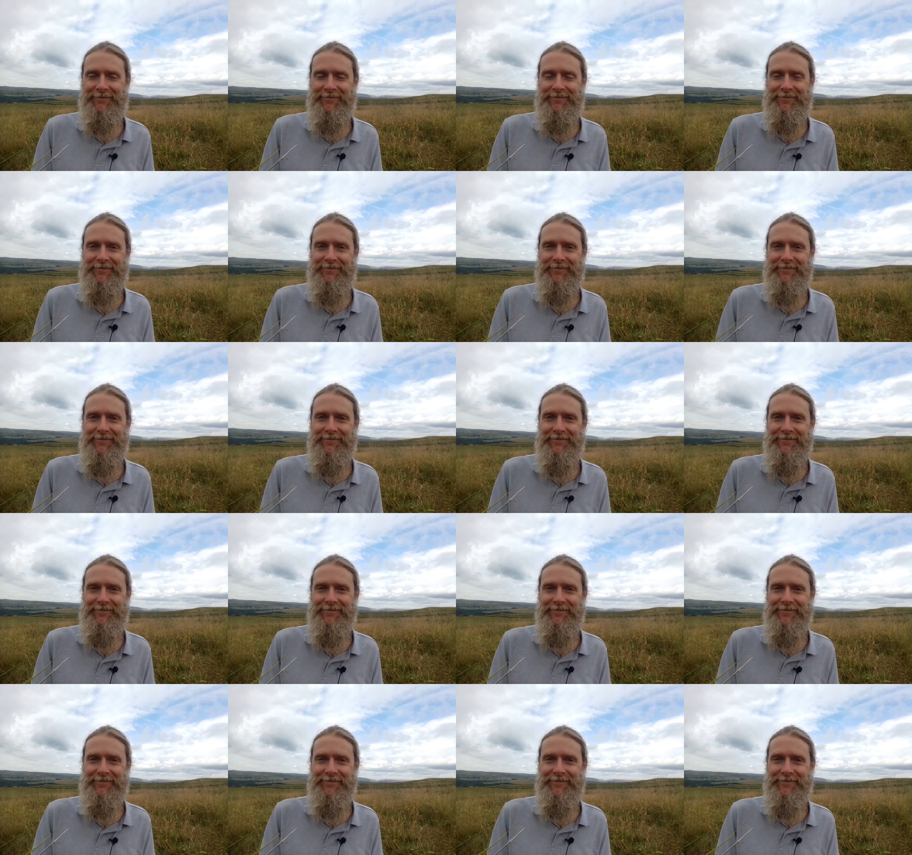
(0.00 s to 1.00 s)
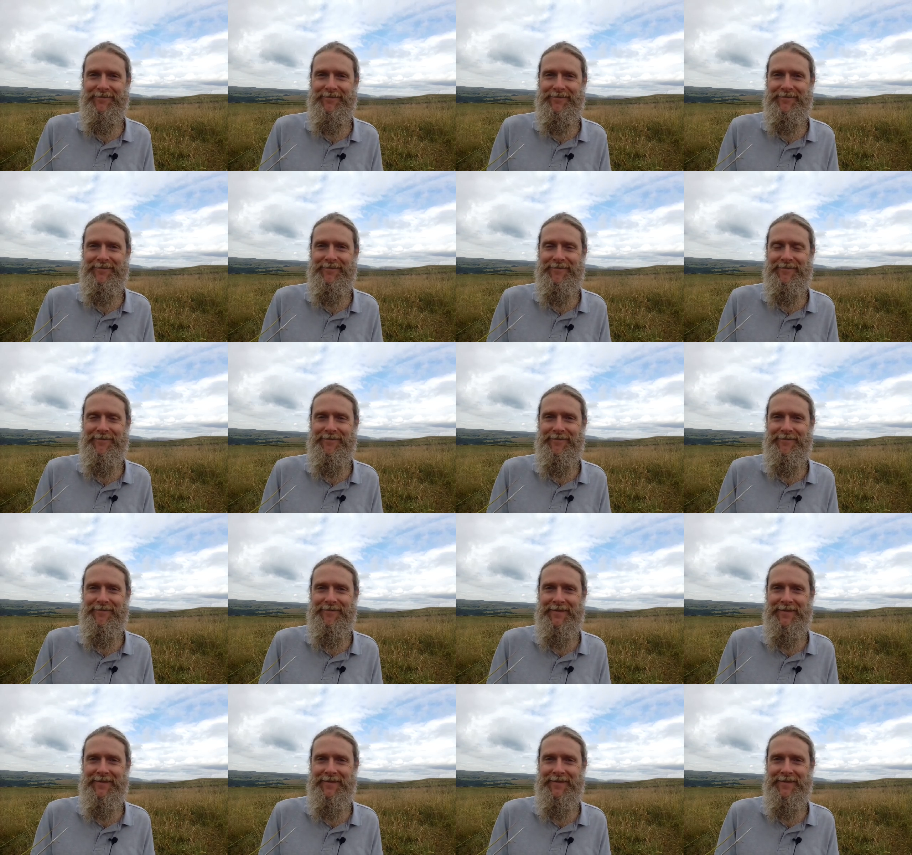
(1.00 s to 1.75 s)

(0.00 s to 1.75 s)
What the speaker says: Nothing is said.